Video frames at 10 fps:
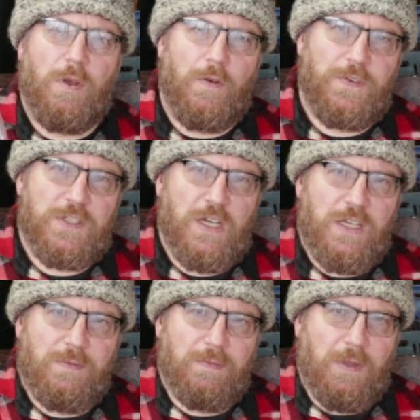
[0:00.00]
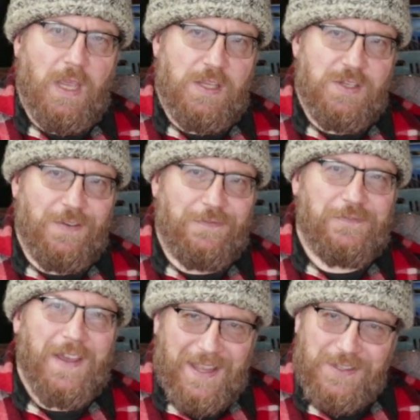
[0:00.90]
Obviously, it's a
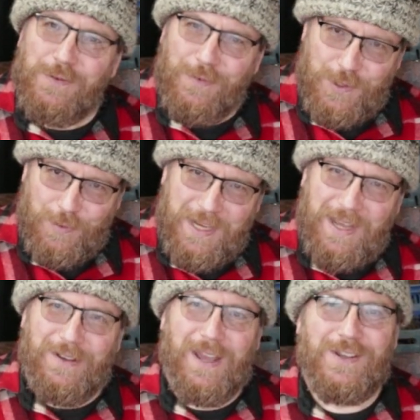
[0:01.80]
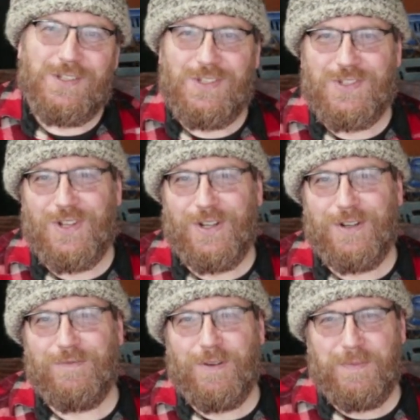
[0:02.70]
fat, which we now know because it's solid
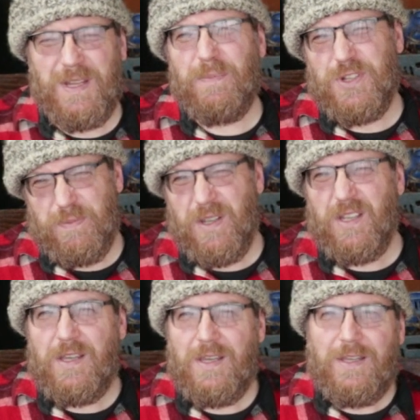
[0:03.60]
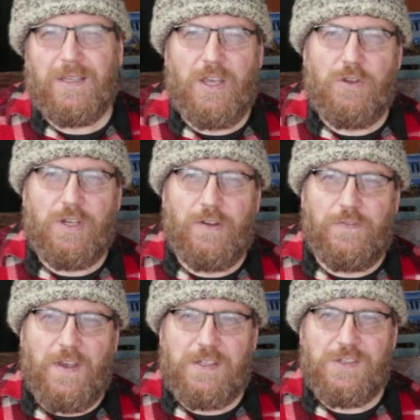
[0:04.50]
at room temperature, but coconut
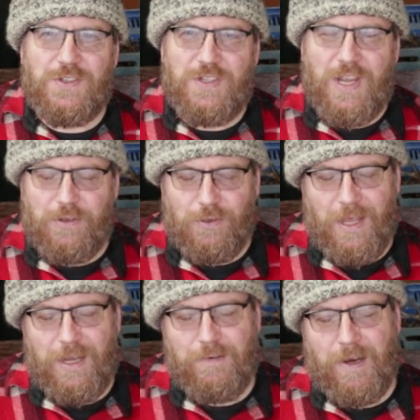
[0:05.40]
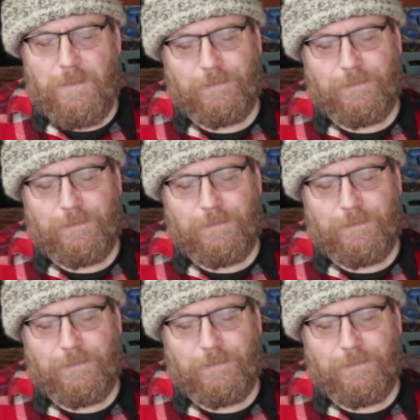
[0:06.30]
fat doesn't sound all that great.